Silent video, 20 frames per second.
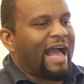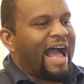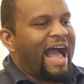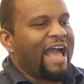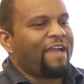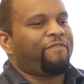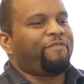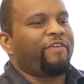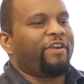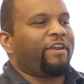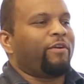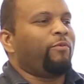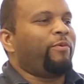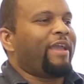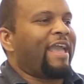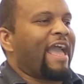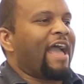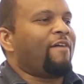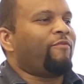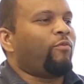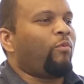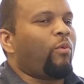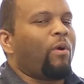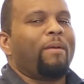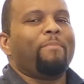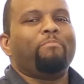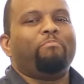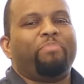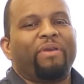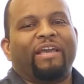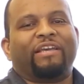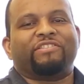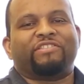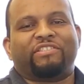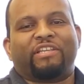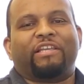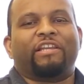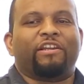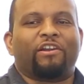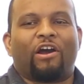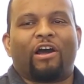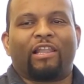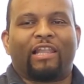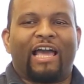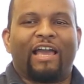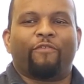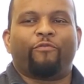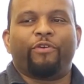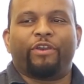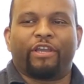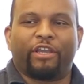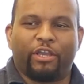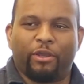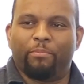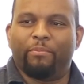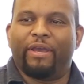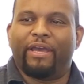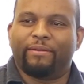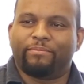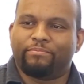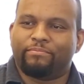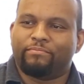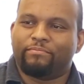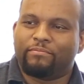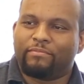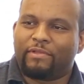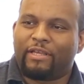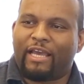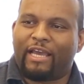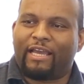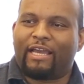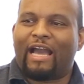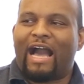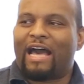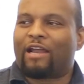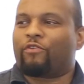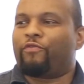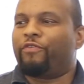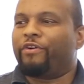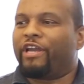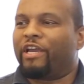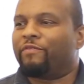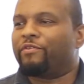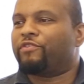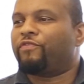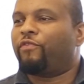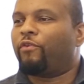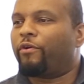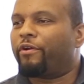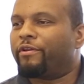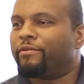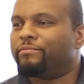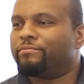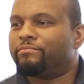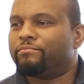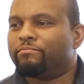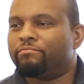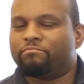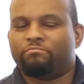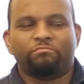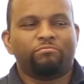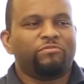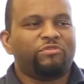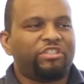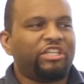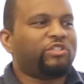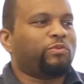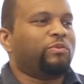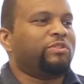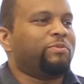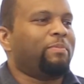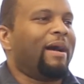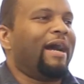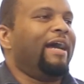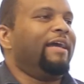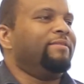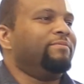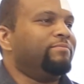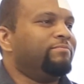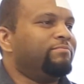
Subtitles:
I figure we have one big sin in our life we can commit, and God will forgive us for it. This one's mine.